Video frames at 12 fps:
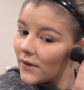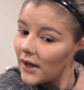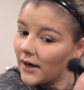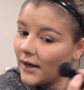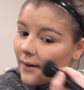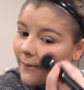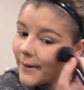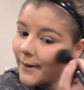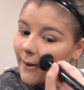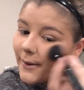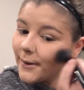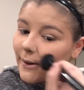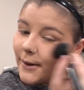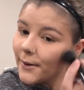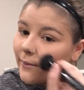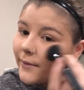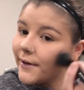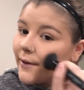And I am being a
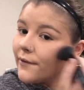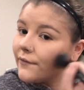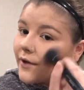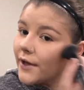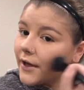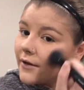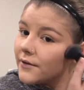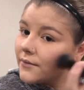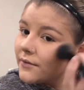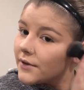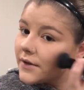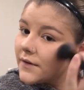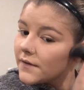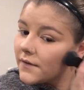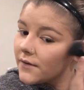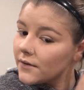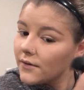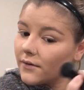little bit heavy-handed with
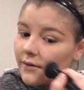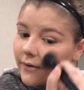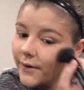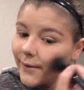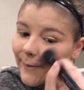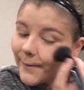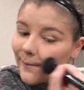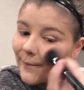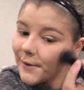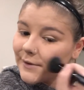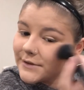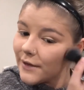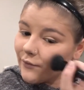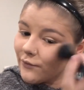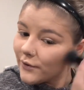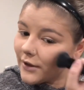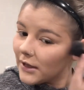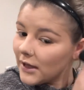this because I
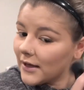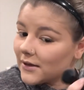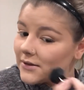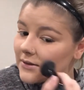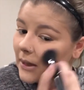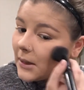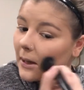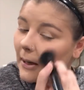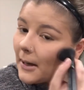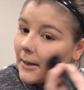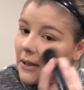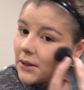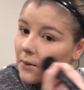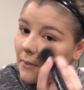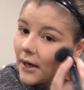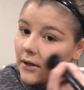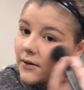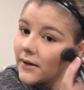really like this colour and I don't
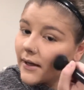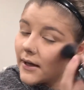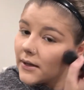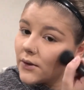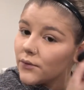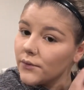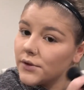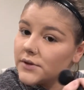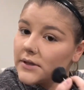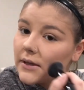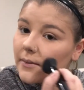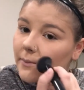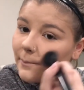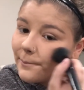mind looking a little rosy.